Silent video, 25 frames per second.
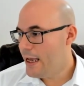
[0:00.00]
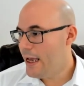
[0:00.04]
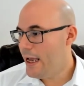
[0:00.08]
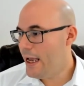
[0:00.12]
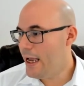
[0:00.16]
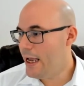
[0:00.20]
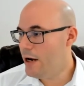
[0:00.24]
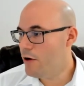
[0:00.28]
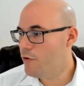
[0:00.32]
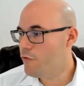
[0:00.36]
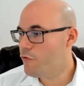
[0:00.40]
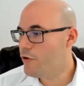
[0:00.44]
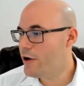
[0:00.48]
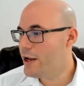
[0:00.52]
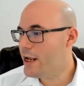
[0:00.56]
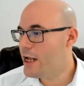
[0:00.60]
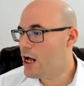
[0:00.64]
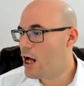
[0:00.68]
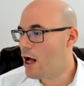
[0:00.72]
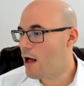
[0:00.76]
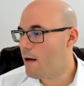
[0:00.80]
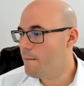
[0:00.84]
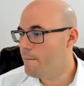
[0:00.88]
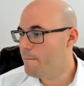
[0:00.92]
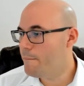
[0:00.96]
in
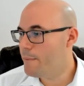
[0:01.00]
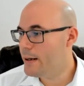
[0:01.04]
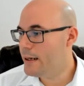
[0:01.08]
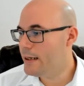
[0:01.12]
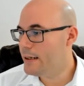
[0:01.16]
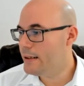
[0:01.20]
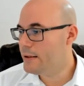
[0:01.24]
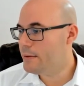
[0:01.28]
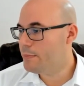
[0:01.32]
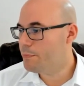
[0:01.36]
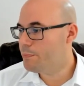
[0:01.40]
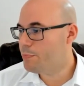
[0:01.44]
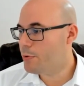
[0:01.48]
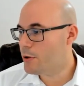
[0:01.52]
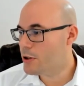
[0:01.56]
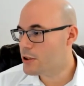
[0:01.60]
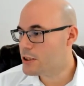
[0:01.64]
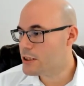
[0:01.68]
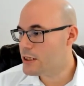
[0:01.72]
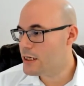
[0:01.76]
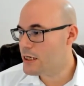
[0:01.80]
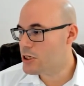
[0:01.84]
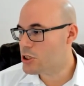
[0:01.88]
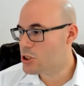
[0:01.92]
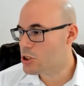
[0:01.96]
recumbent
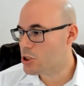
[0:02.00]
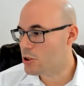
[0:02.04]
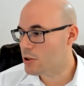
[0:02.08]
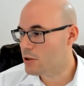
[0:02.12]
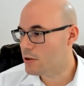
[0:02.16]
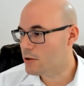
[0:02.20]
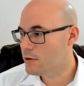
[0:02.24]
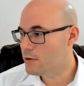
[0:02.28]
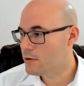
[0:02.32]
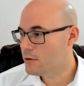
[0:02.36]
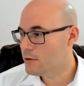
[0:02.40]
position.